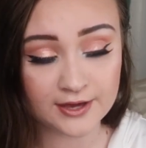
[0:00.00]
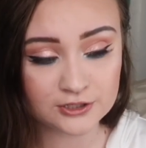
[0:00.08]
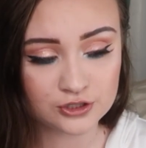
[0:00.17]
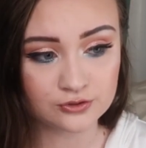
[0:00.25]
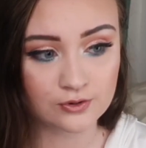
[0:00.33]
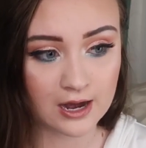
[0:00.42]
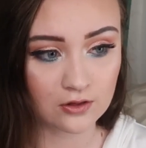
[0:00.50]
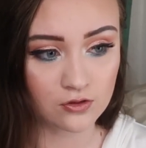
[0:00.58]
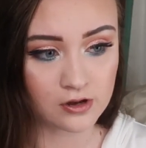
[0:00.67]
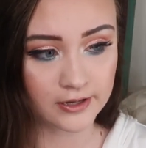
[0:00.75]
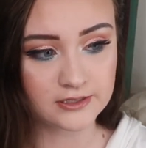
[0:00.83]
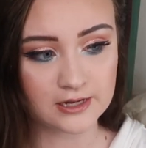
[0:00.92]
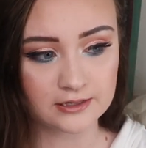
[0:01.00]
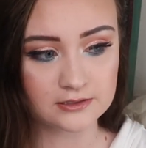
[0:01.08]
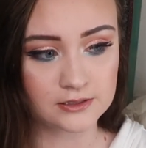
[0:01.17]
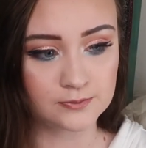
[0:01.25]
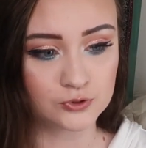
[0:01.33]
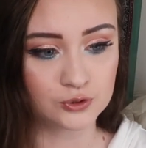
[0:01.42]
do, how long it takes
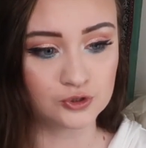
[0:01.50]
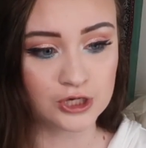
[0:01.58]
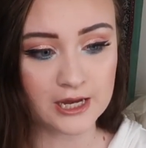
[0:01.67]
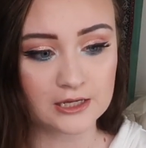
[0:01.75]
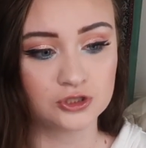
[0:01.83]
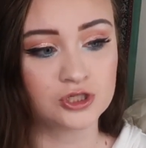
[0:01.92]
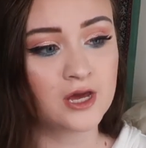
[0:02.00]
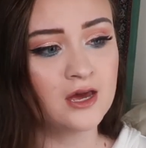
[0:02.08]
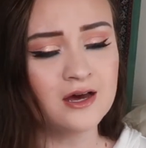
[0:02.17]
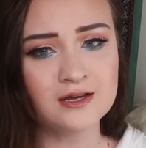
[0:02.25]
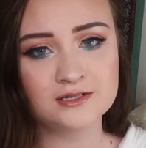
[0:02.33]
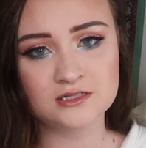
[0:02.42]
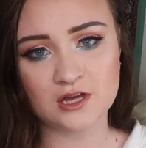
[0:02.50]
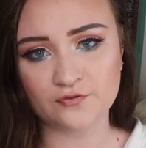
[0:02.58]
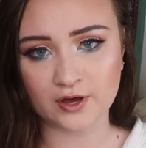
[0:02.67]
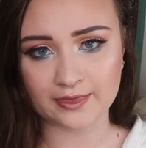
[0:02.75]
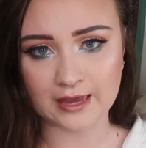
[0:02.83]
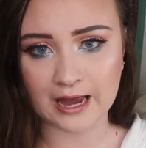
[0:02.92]
them to change, stuff
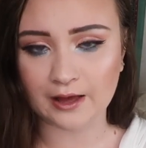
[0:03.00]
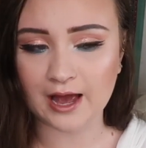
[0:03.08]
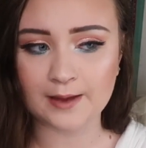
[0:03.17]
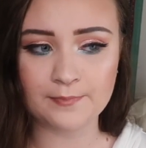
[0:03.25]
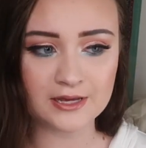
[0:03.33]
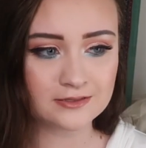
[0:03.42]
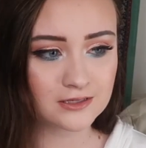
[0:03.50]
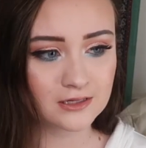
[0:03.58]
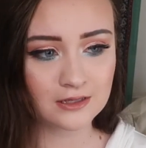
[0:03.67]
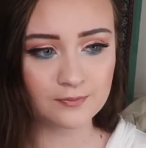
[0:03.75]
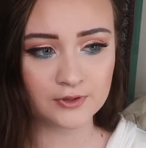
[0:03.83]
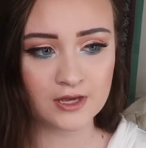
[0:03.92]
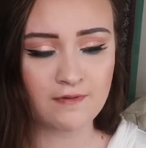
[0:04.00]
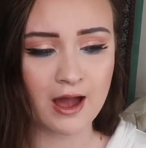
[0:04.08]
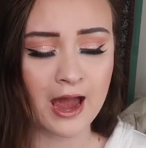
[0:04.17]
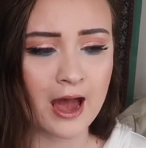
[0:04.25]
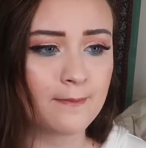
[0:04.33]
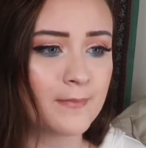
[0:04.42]
like that. I basically believe I
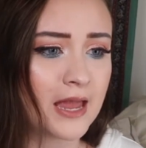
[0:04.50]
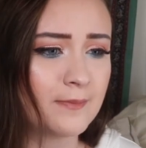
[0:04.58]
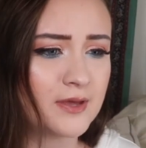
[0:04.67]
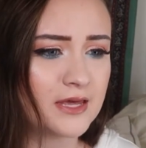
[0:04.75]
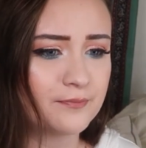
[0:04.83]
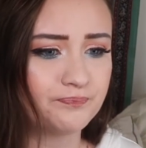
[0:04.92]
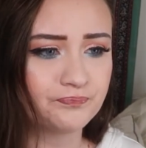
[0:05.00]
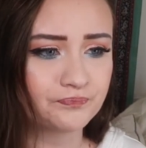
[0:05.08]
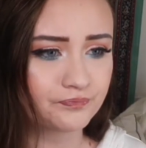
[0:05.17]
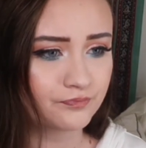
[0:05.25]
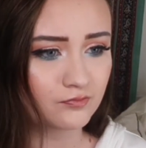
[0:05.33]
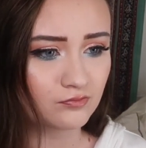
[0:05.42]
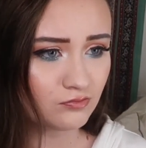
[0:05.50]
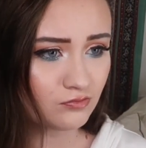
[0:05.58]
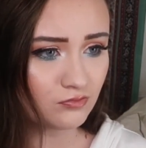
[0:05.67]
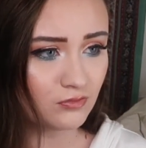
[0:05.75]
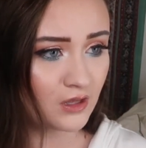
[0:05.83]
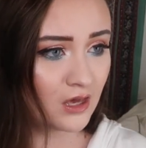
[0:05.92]
had maybe
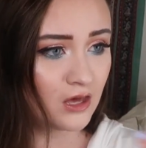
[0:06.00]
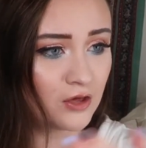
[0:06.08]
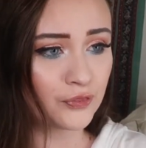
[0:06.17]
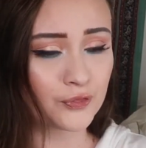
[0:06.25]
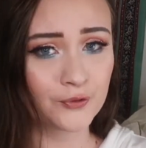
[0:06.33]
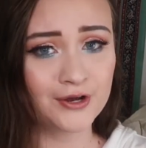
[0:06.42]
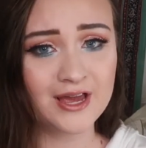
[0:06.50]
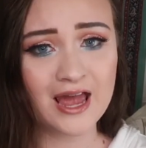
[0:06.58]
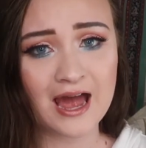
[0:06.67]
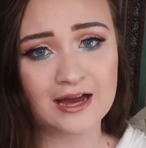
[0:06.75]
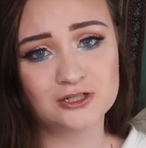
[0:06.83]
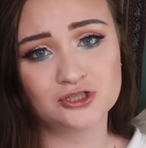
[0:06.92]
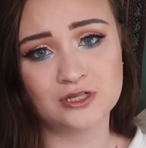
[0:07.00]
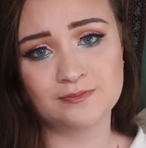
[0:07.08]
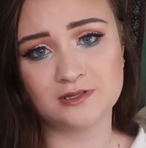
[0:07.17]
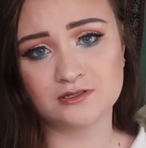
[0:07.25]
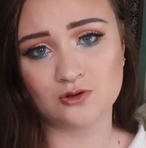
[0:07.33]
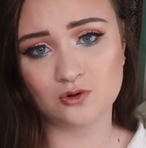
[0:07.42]
3 actually
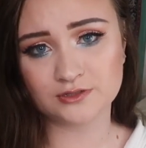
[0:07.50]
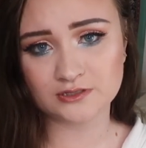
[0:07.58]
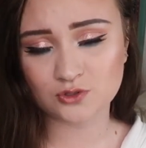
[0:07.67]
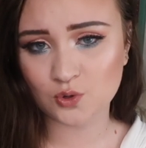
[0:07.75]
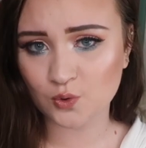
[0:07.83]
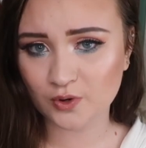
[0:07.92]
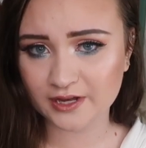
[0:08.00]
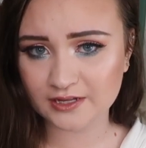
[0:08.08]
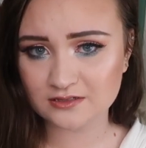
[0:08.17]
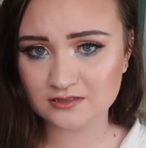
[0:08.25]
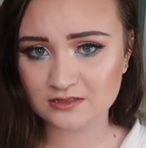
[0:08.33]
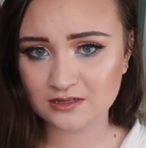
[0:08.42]
be sold as kois.